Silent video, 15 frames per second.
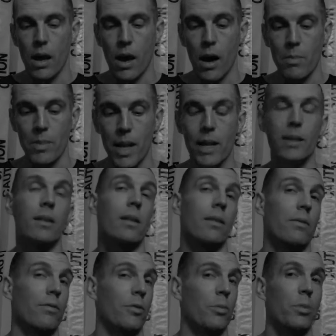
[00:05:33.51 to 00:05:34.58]
I'm not
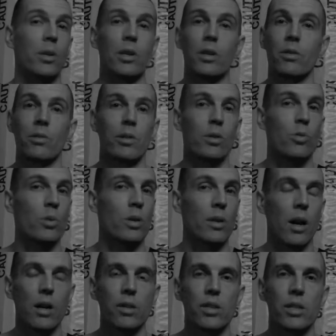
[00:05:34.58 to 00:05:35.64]
familiar really with
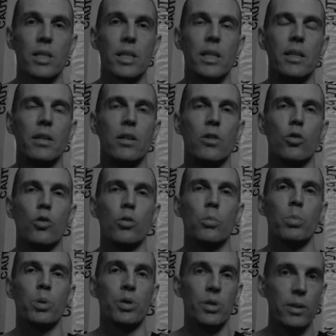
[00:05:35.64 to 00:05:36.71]
Argentina or
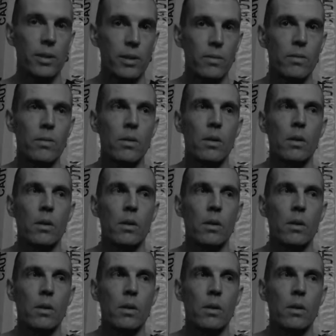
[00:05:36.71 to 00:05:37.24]
Brazil